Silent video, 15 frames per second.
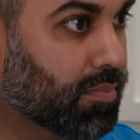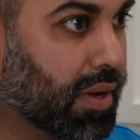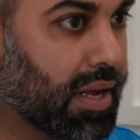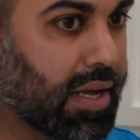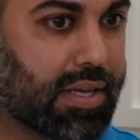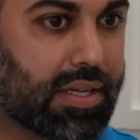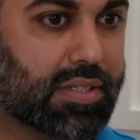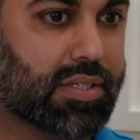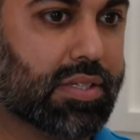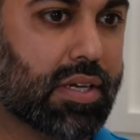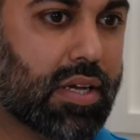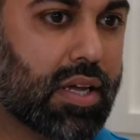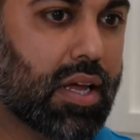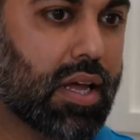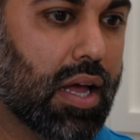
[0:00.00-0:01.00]
because
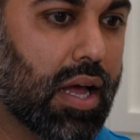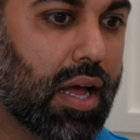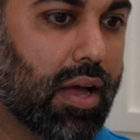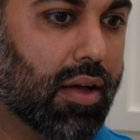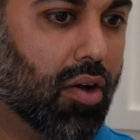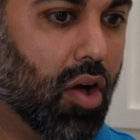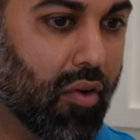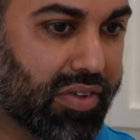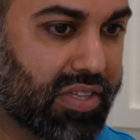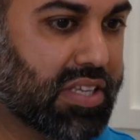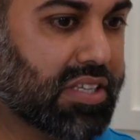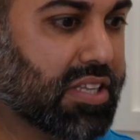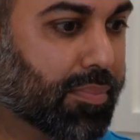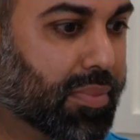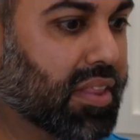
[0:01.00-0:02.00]

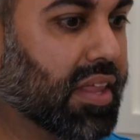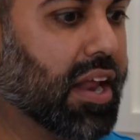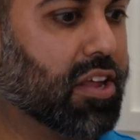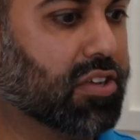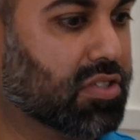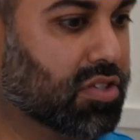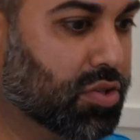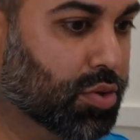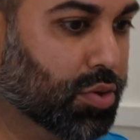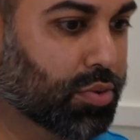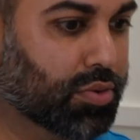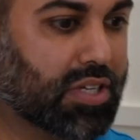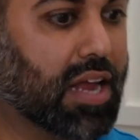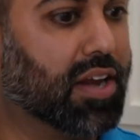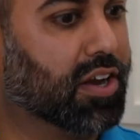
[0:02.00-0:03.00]
obviously something that I used to
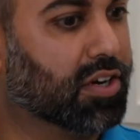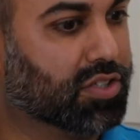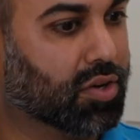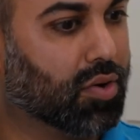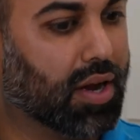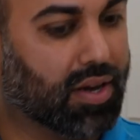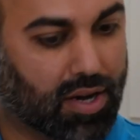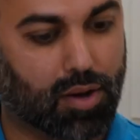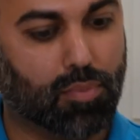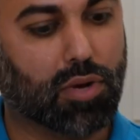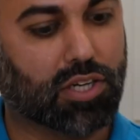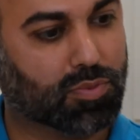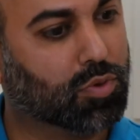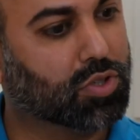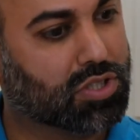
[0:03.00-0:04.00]
do 10 years ago, I did it
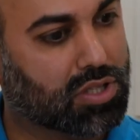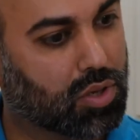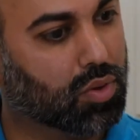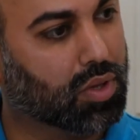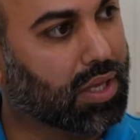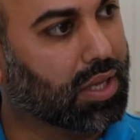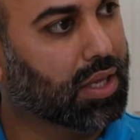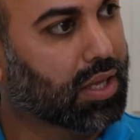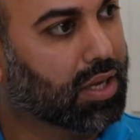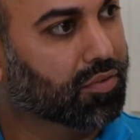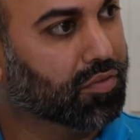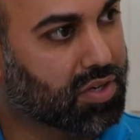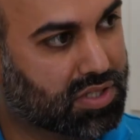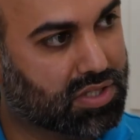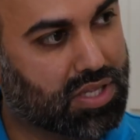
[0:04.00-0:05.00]
much more slowly
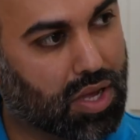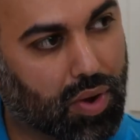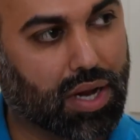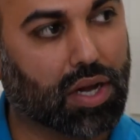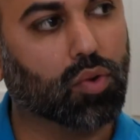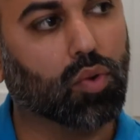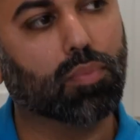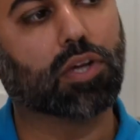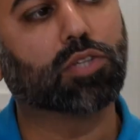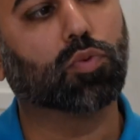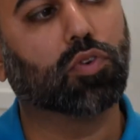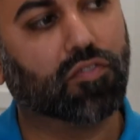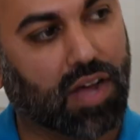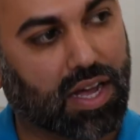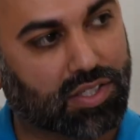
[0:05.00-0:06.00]
versus now I can do it much
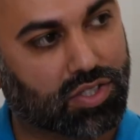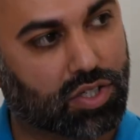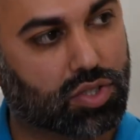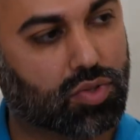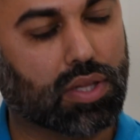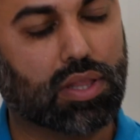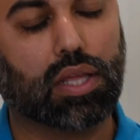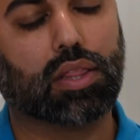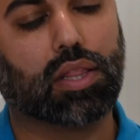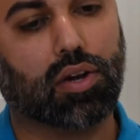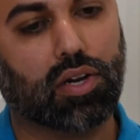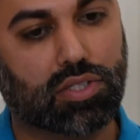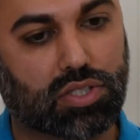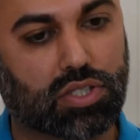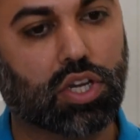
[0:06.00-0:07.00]
more faster. So I think
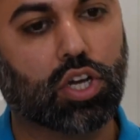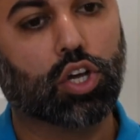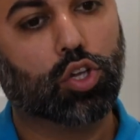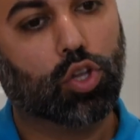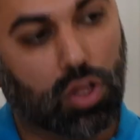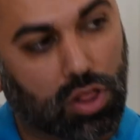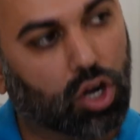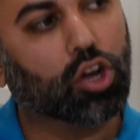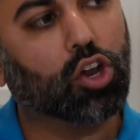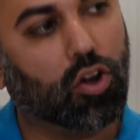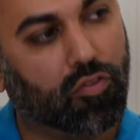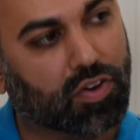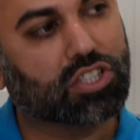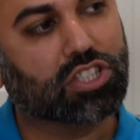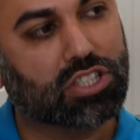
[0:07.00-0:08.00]
you learn your
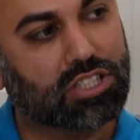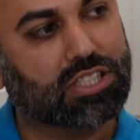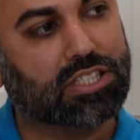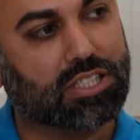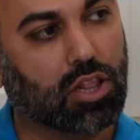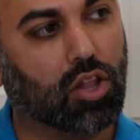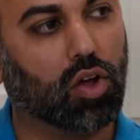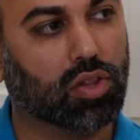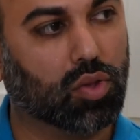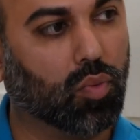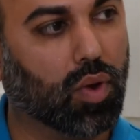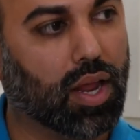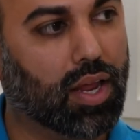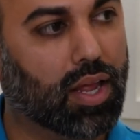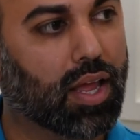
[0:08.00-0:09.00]
efficiencies along the
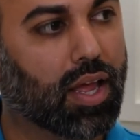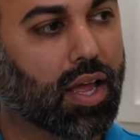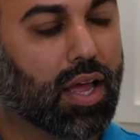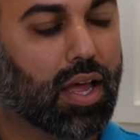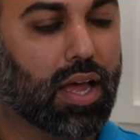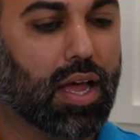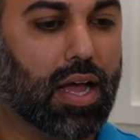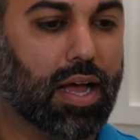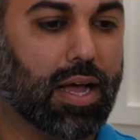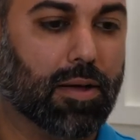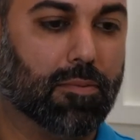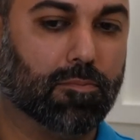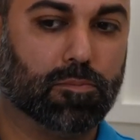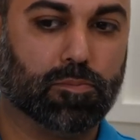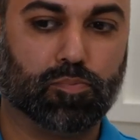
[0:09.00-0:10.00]
way.
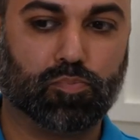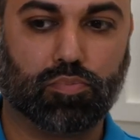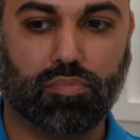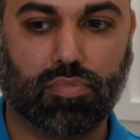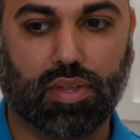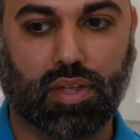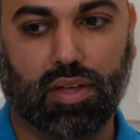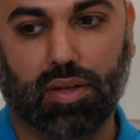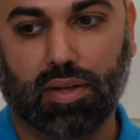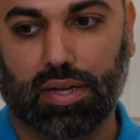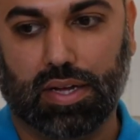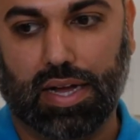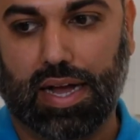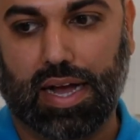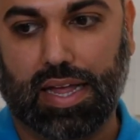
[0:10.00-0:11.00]

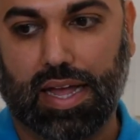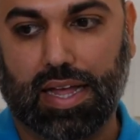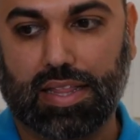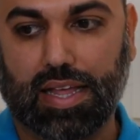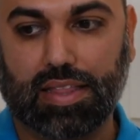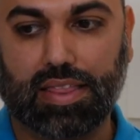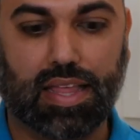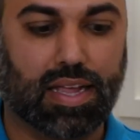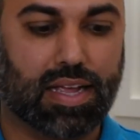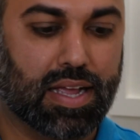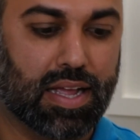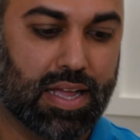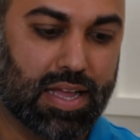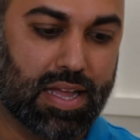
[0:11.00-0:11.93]
I think